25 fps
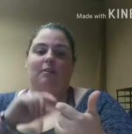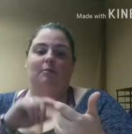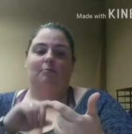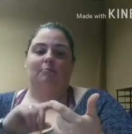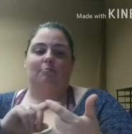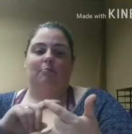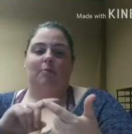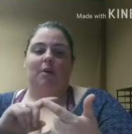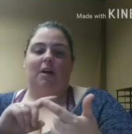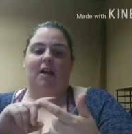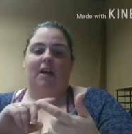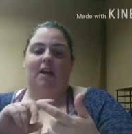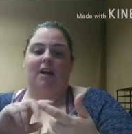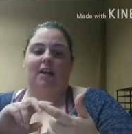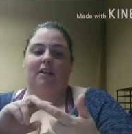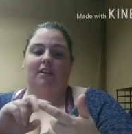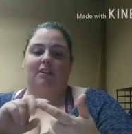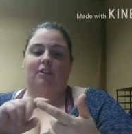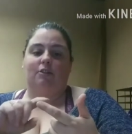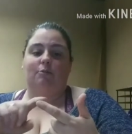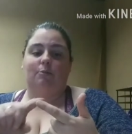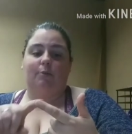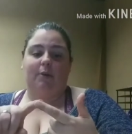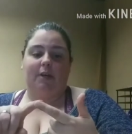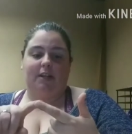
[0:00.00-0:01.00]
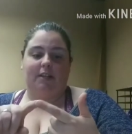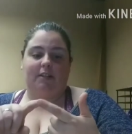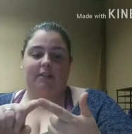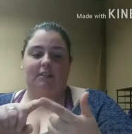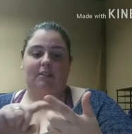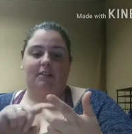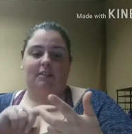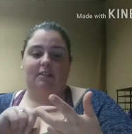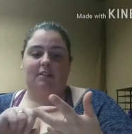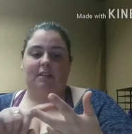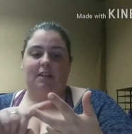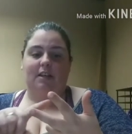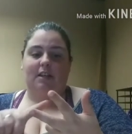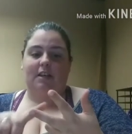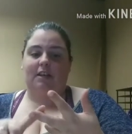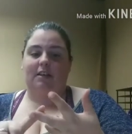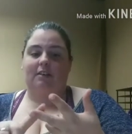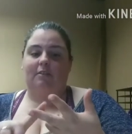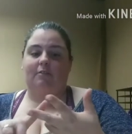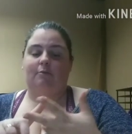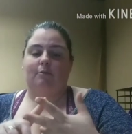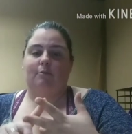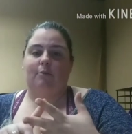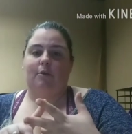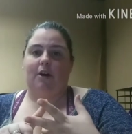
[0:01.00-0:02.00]
my twins
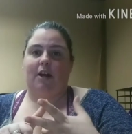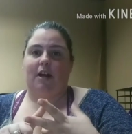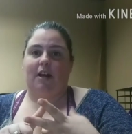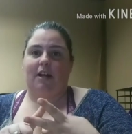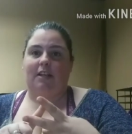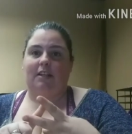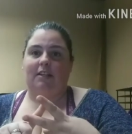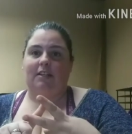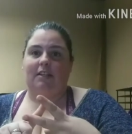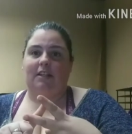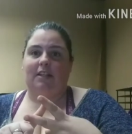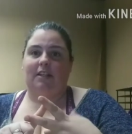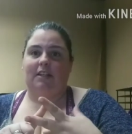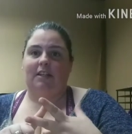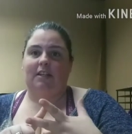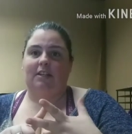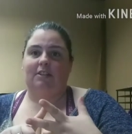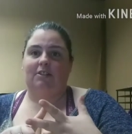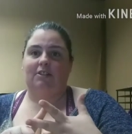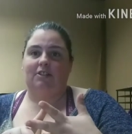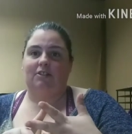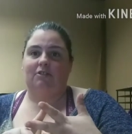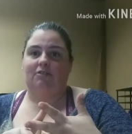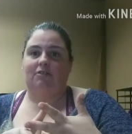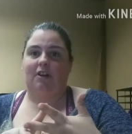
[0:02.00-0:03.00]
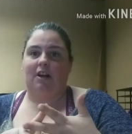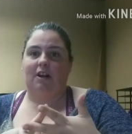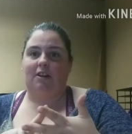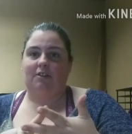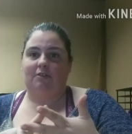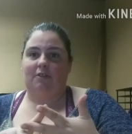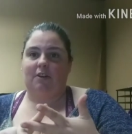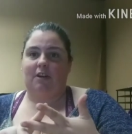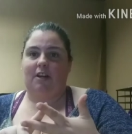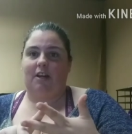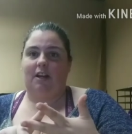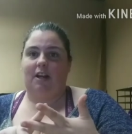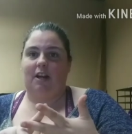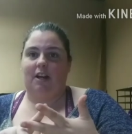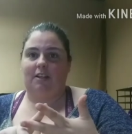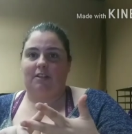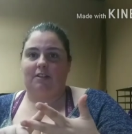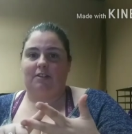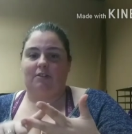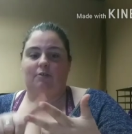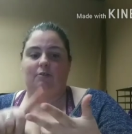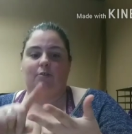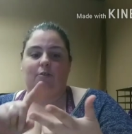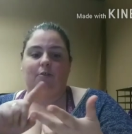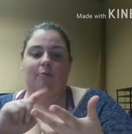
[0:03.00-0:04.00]
that were 18 had just graduated high
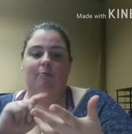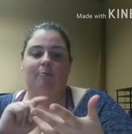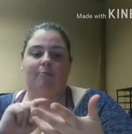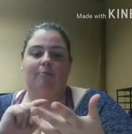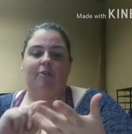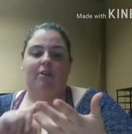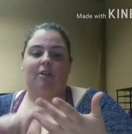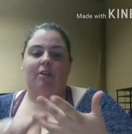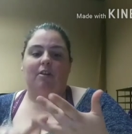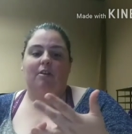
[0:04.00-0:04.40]
school,